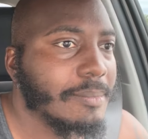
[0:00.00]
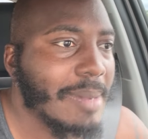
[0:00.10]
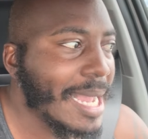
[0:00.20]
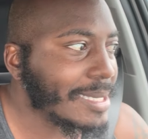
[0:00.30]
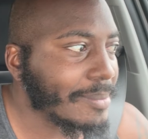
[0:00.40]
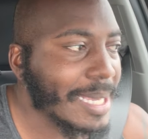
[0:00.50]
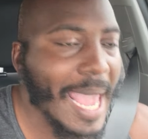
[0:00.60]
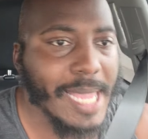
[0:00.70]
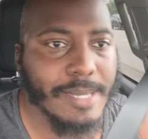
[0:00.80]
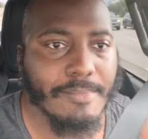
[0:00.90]
buying some
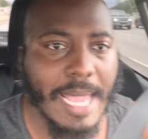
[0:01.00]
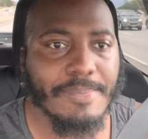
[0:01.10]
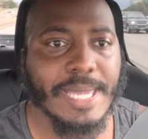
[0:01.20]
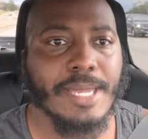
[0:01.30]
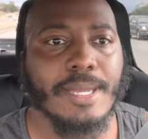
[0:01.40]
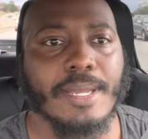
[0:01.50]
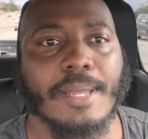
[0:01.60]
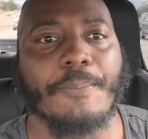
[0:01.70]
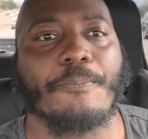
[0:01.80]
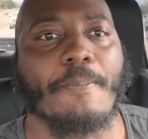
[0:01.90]
cake, baby.
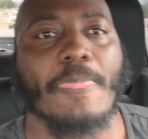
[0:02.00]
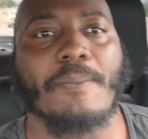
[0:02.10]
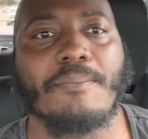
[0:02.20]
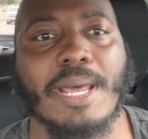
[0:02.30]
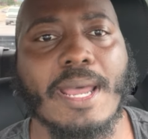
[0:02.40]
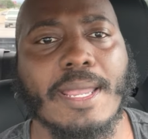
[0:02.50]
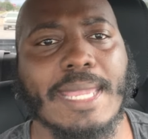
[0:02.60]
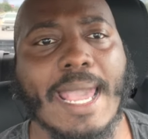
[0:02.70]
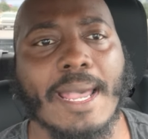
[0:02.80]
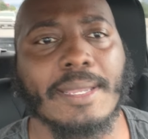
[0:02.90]
But uh,
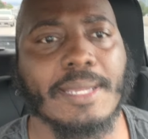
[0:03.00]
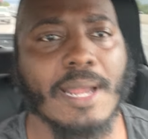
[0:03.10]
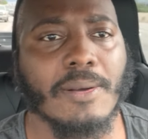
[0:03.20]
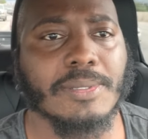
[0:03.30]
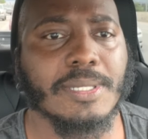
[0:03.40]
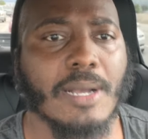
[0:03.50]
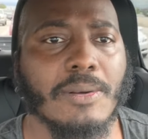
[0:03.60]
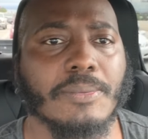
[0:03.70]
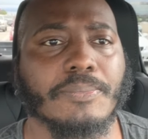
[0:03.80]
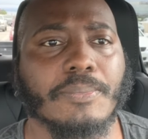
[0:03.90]
yeah, you know, so